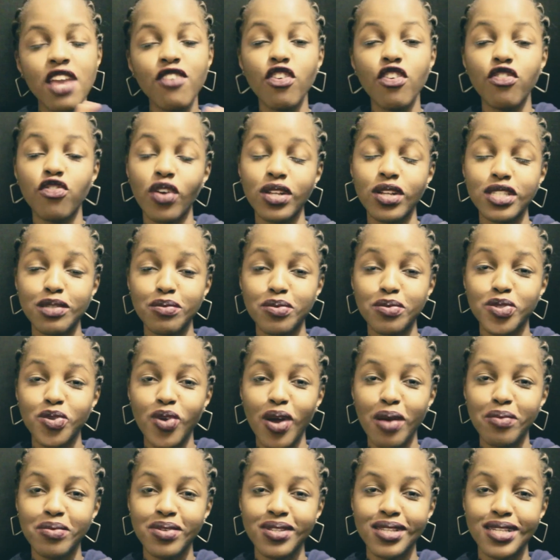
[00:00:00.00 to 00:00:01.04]
If you've not
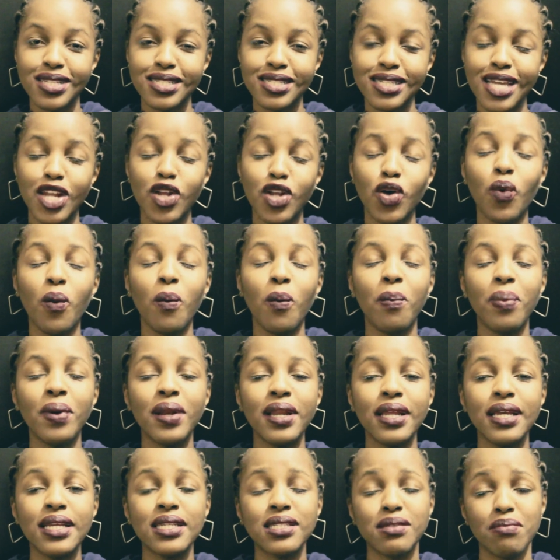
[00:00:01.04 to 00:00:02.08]
subscribed to this channel,
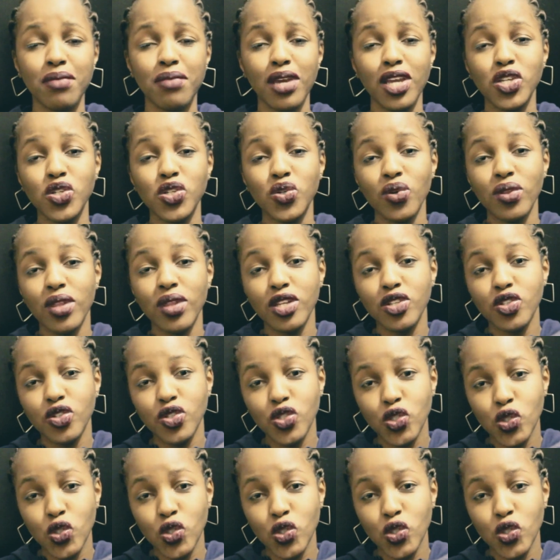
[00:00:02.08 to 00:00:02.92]
please make sure that you